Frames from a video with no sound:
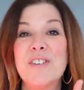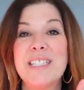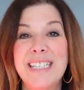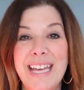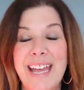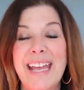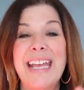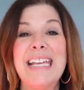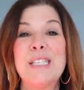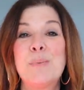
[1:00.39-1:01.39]
for today
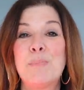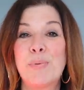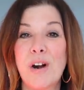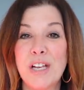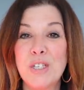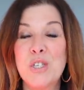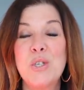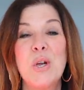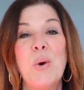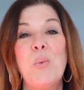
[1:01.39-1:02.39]
is
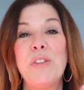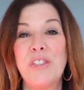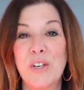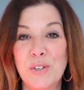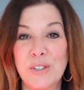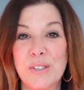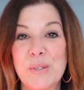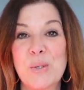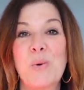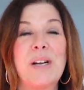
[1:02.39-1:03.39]
brunch with the
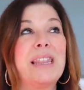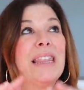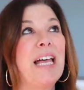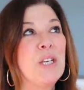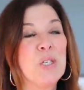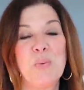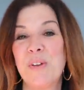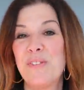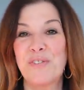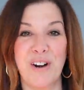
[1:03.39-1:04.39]
girls, or lunch
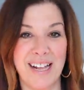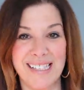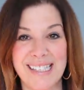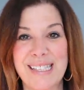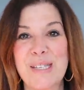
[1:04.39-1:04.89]
with friends.